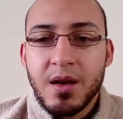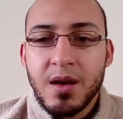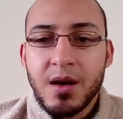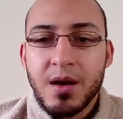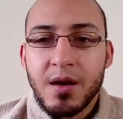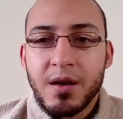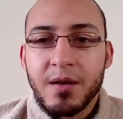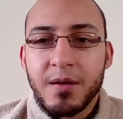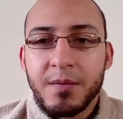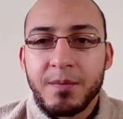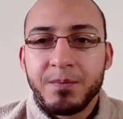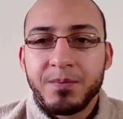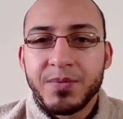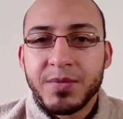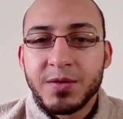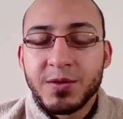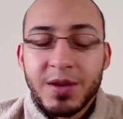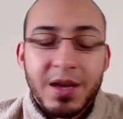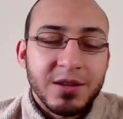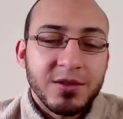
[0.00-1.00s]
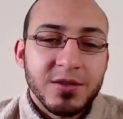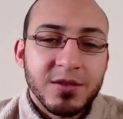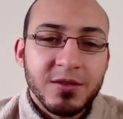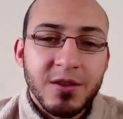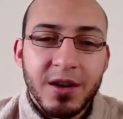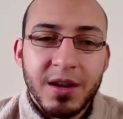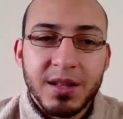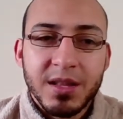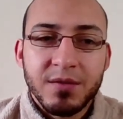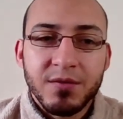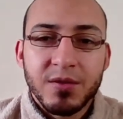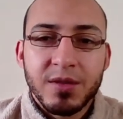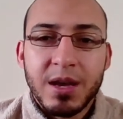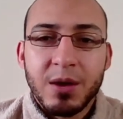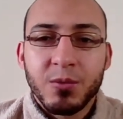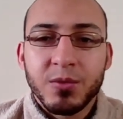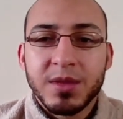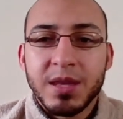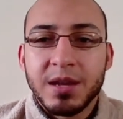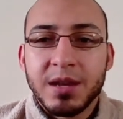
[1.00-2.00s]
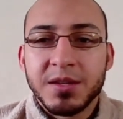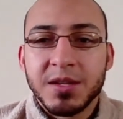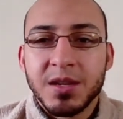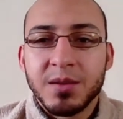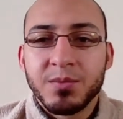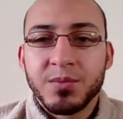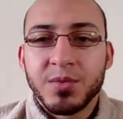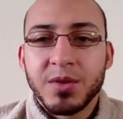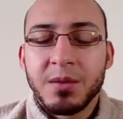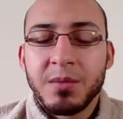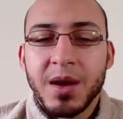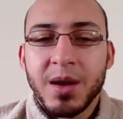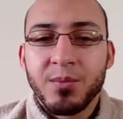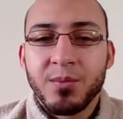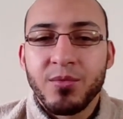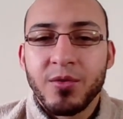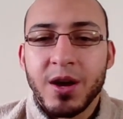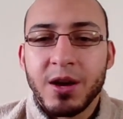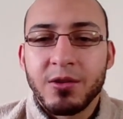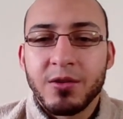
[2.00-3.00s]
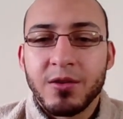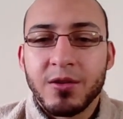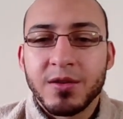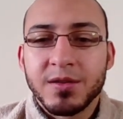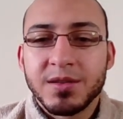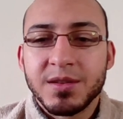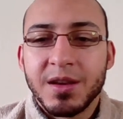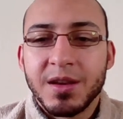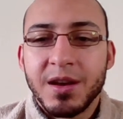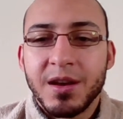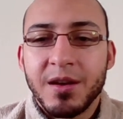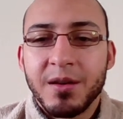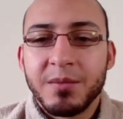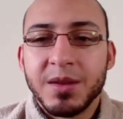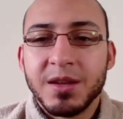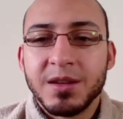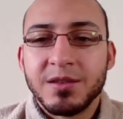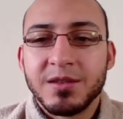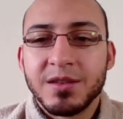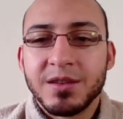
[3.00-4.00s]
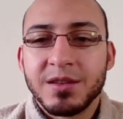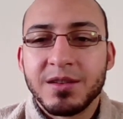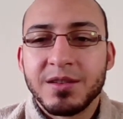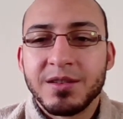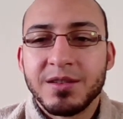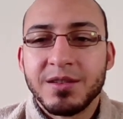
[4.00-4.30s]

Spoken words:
So I just thought I'd leave you with that tip in my progress into